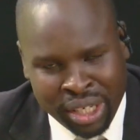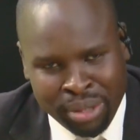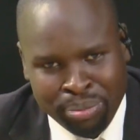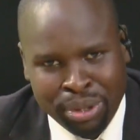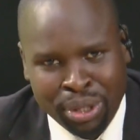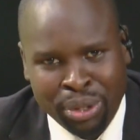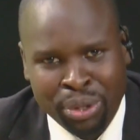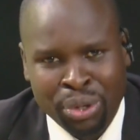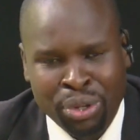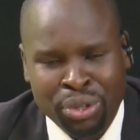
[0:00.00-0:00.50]

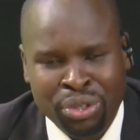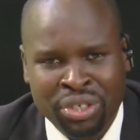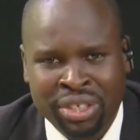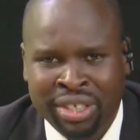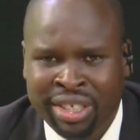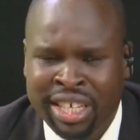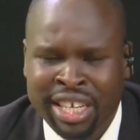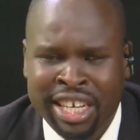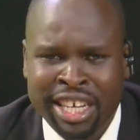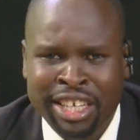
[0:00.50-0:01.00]
because
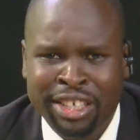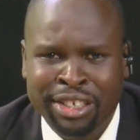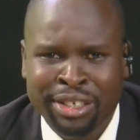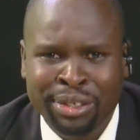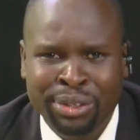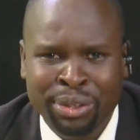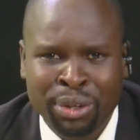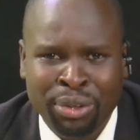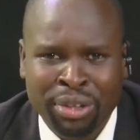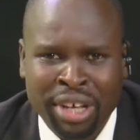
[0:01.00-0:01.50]
she is
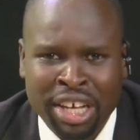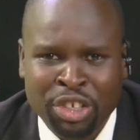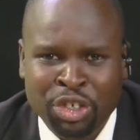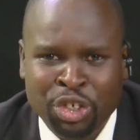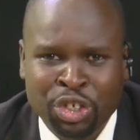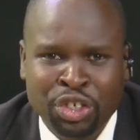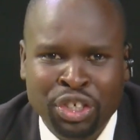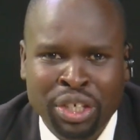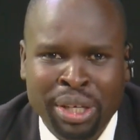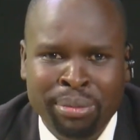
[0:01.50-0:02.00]
not
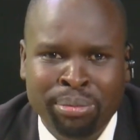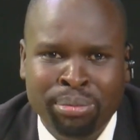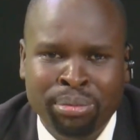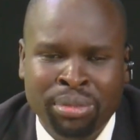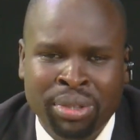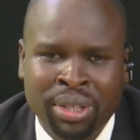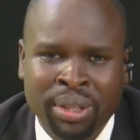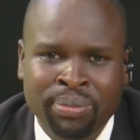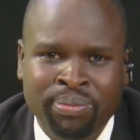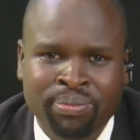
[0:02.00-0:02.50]
ashamed